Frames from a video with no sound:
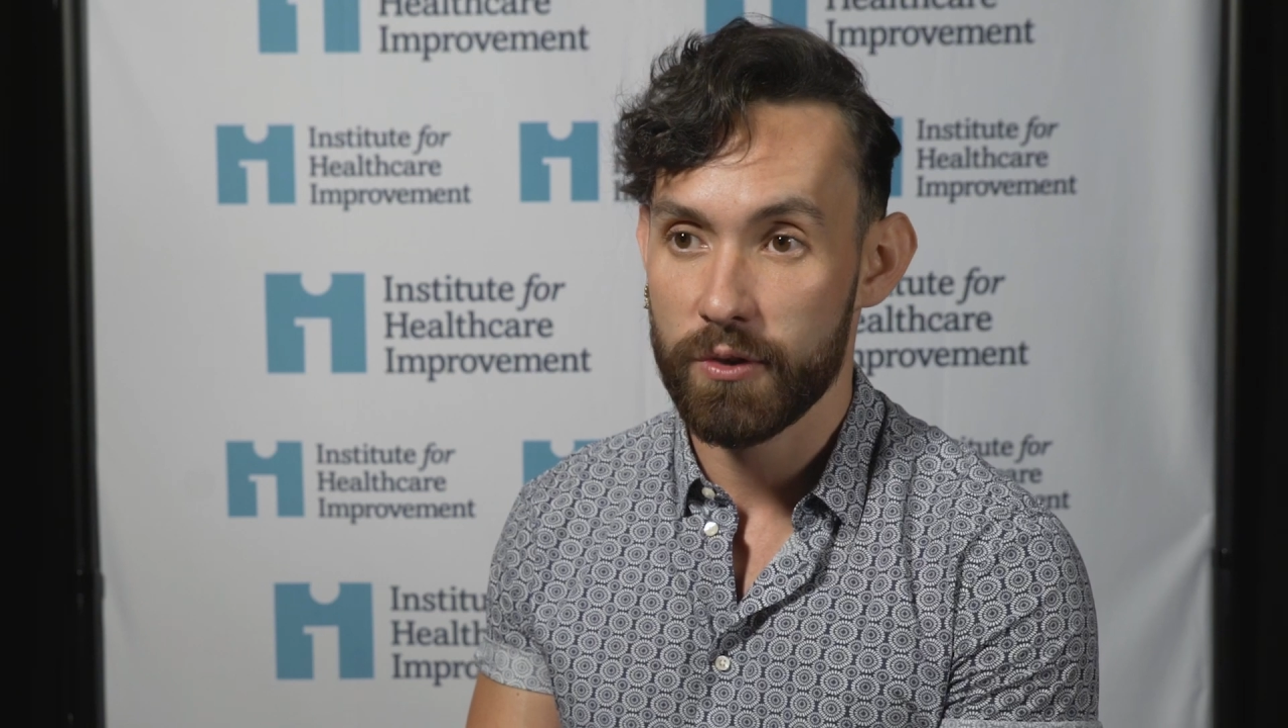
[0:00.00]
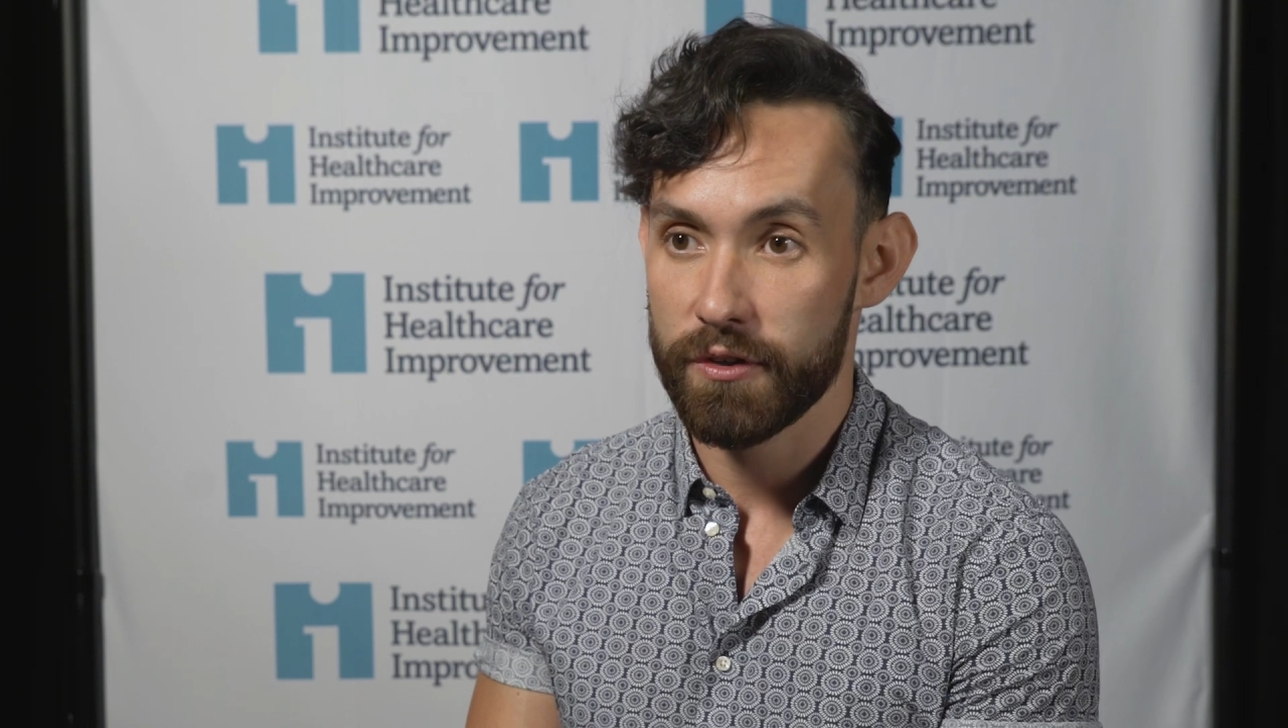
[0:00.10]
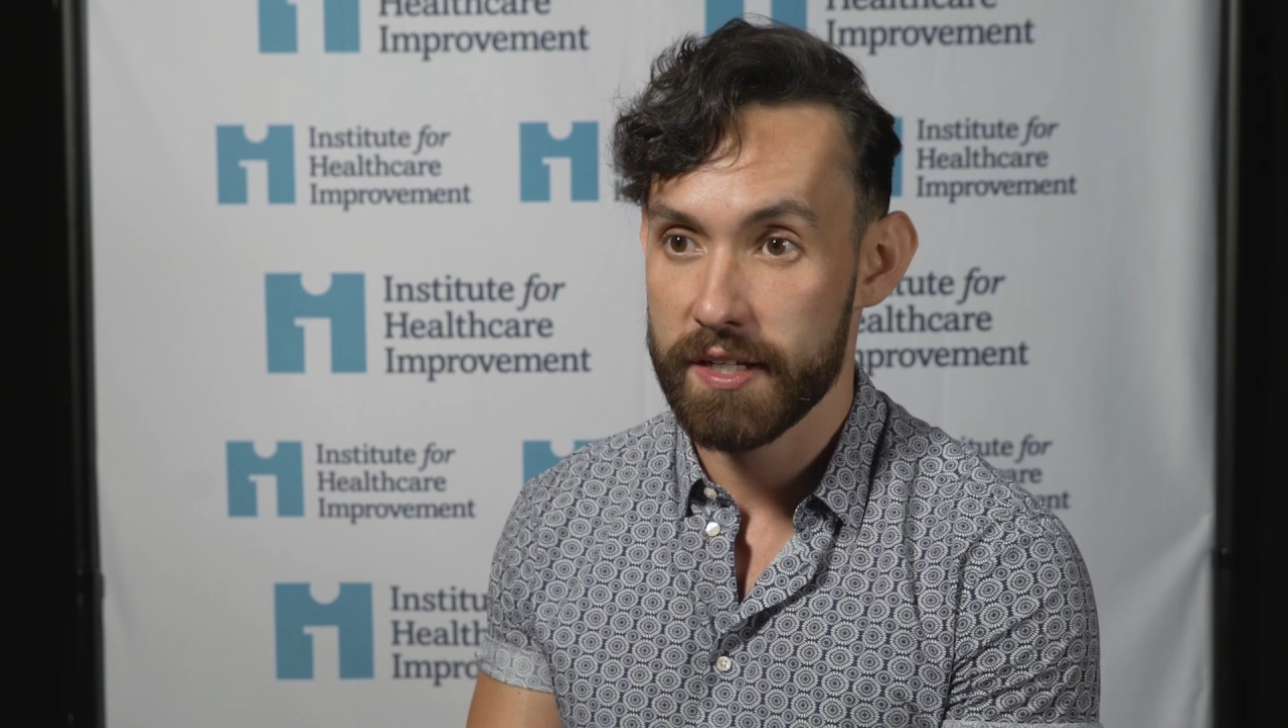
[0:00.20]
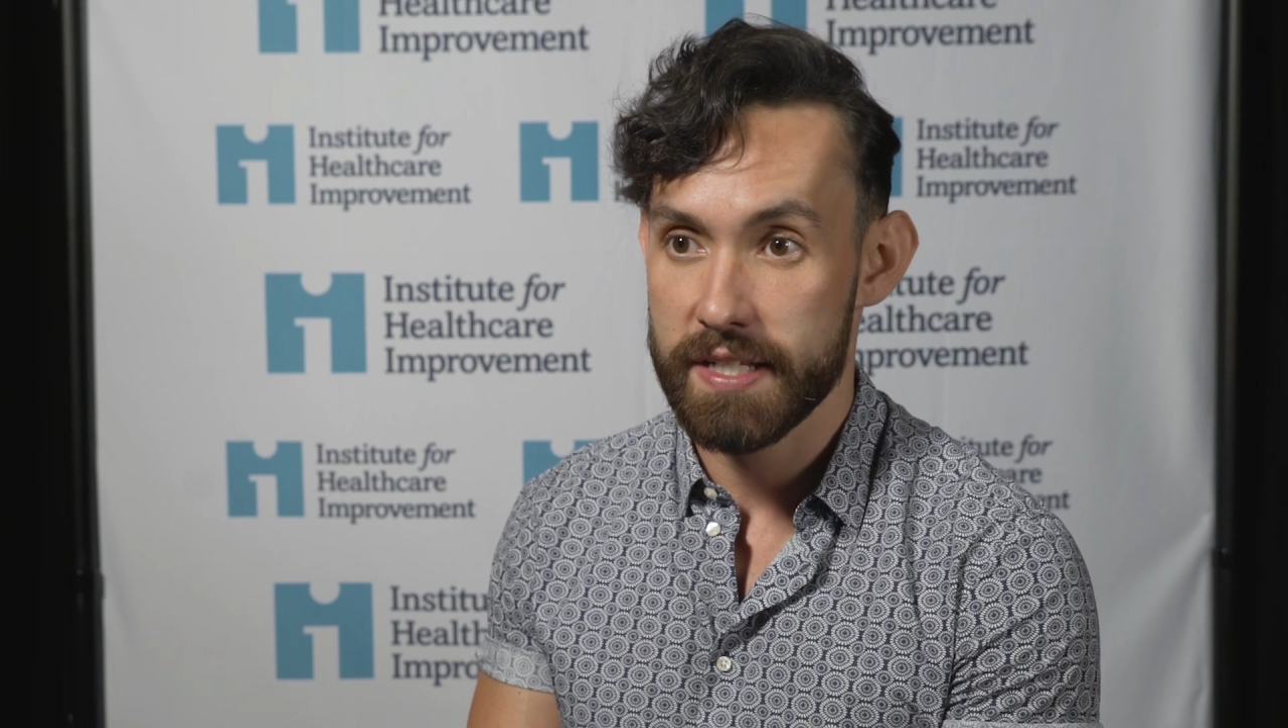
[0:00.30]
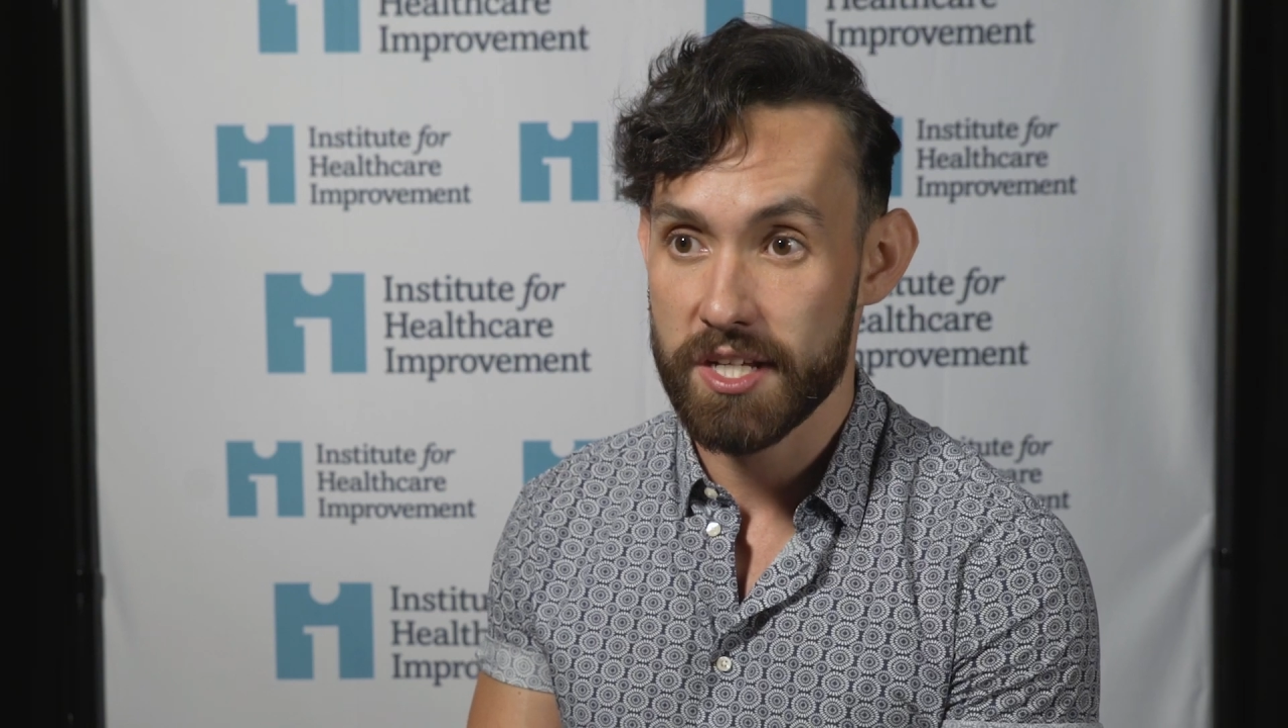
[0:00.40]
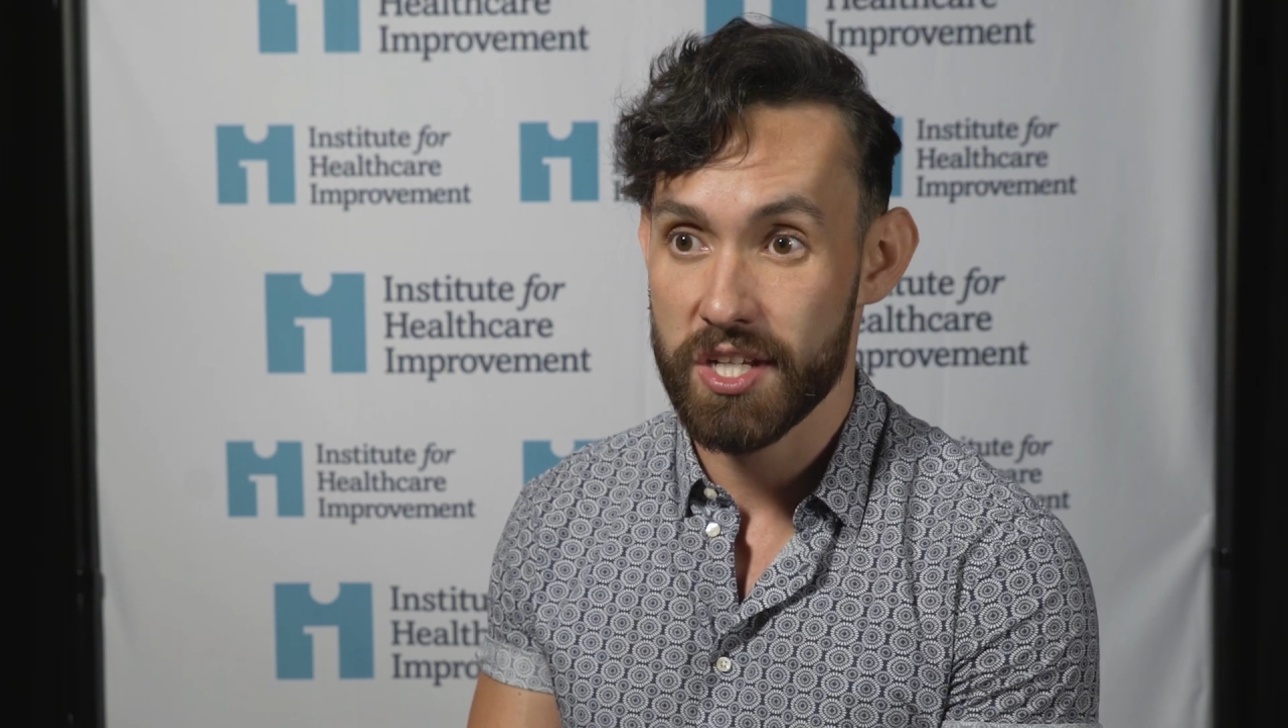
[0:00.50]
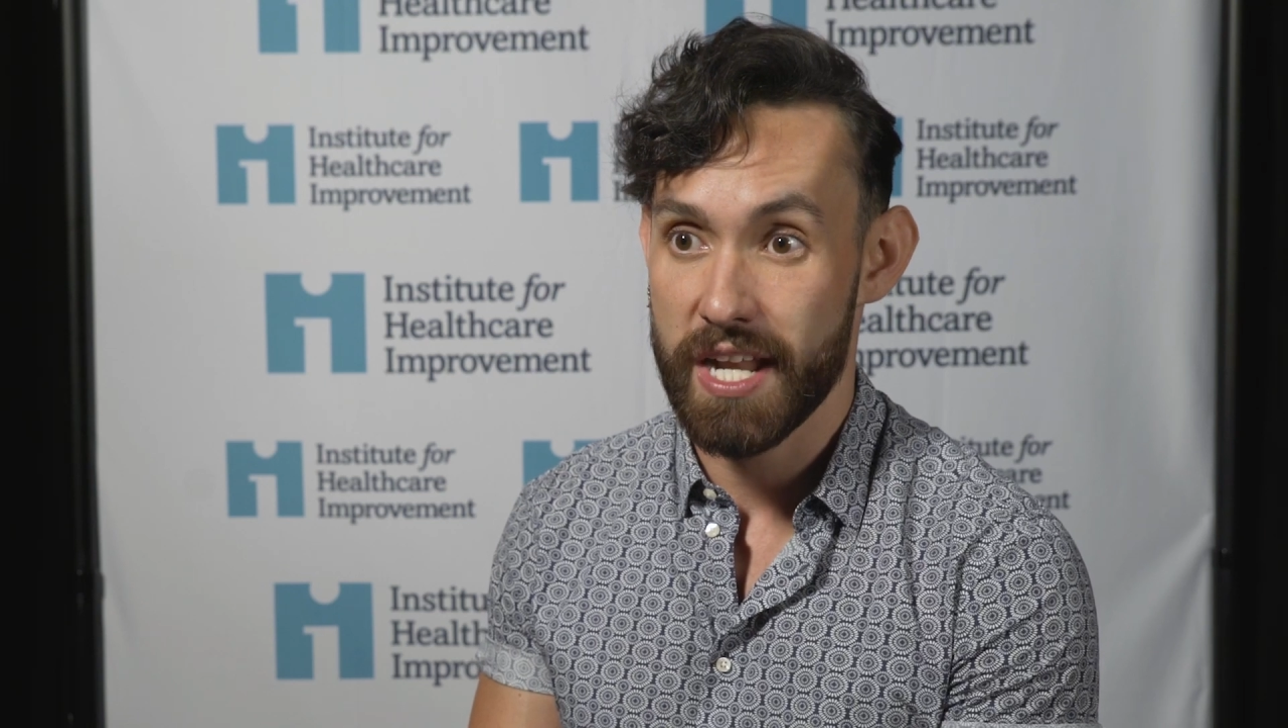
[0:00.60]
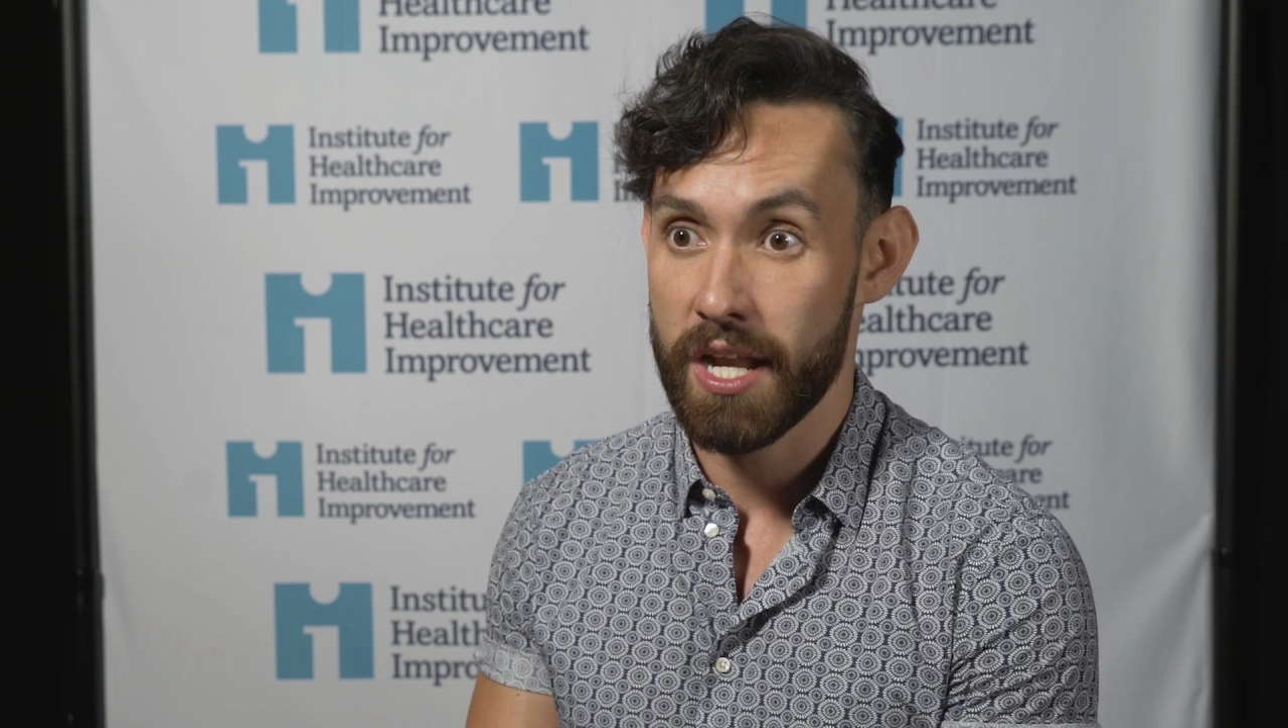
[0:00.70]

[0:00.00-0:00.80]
orientation